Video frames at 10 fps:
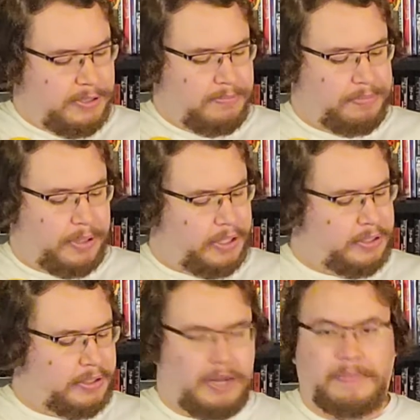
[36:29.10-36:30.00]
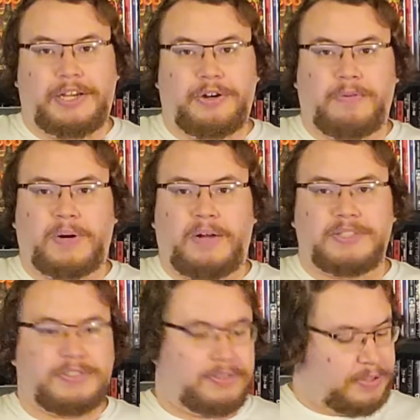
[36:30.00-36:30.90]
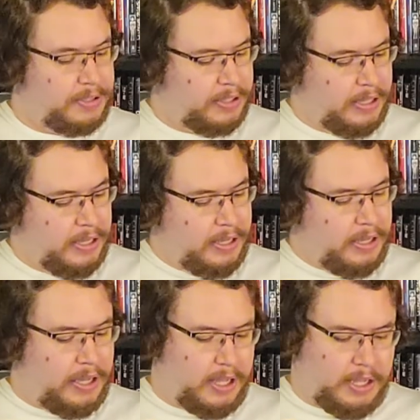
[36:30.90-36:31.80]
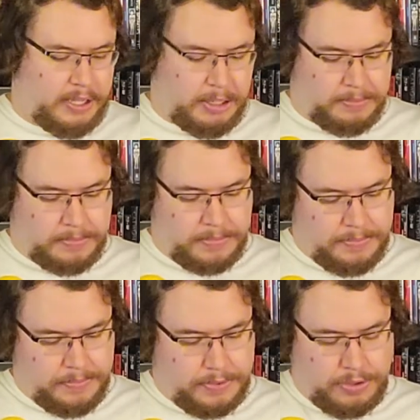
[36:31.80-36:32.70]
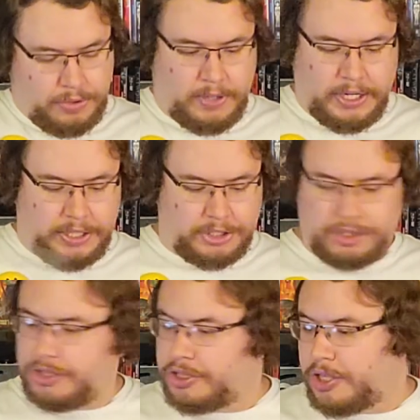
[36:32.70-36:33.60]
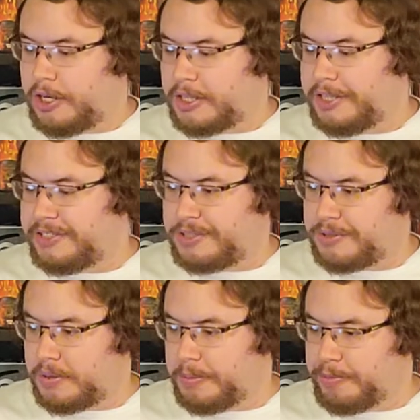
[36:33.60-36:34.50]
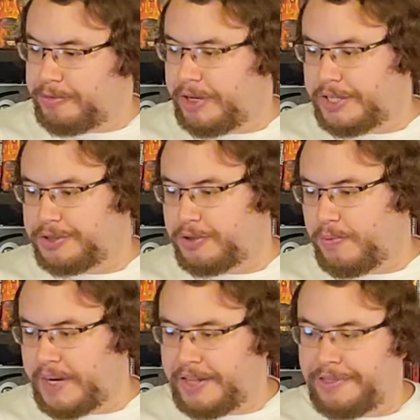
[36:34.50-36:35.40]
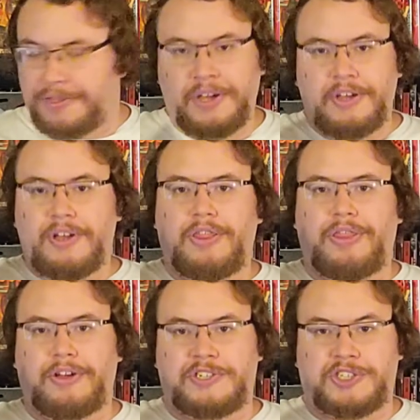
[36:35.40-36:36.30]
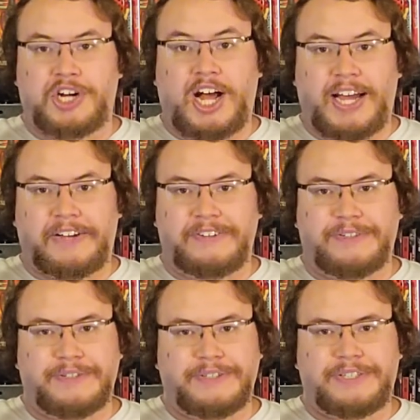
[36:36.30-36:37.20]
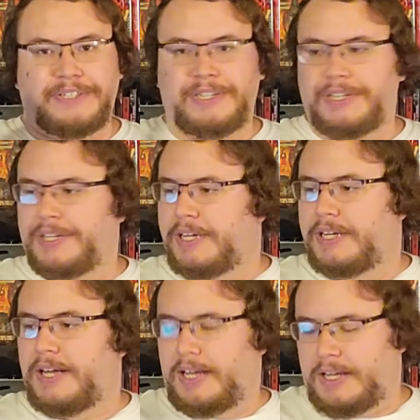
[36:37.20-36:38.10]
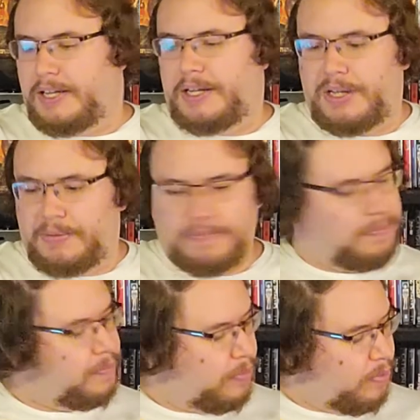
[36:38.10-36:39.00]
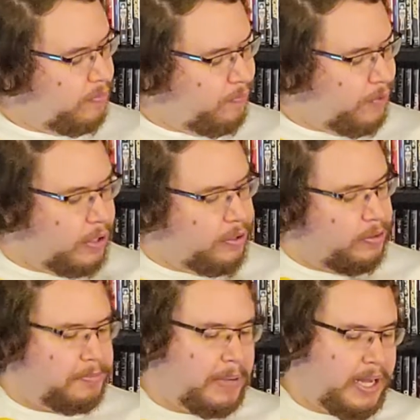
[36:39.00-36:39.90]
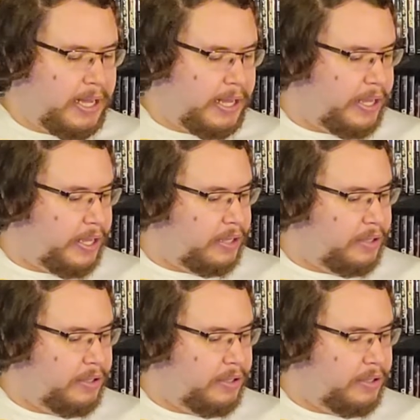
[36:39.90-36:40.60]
but I make no promises. Um, so we're gonna start this triple feature with The Child, um, followed by